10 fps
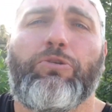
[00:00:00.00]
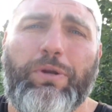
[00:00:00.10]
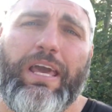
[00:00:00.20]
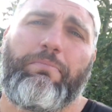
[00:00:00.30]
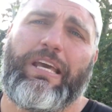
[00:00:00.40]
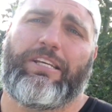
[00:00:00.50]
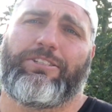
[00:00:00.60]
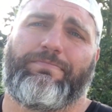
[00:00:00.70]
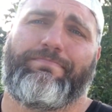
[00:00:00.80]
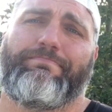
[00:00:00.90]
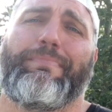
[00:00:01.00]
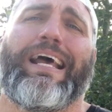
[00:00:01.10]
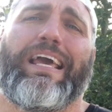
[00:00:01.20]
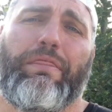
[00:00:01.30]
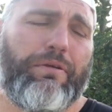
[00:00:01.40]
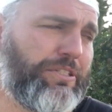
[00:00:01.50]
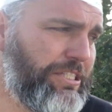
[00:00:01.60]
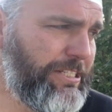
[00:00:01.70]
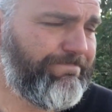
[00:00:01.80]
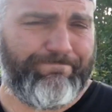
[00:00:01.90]
2 damn days, but I get
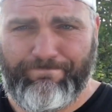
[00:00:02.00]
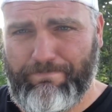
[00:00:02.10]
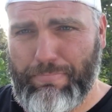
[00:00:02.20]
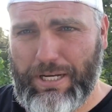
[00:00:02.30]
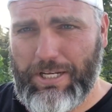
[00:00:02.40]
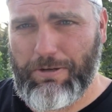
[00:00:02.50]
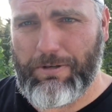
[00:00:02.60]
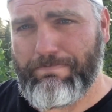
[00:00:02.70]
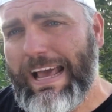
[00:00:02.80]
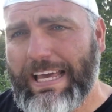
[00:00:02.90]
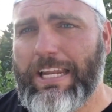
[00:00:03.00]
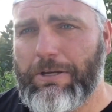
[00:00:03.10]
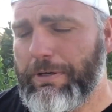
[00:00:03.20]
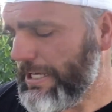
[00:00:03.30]
thirsty. Been into it. I get into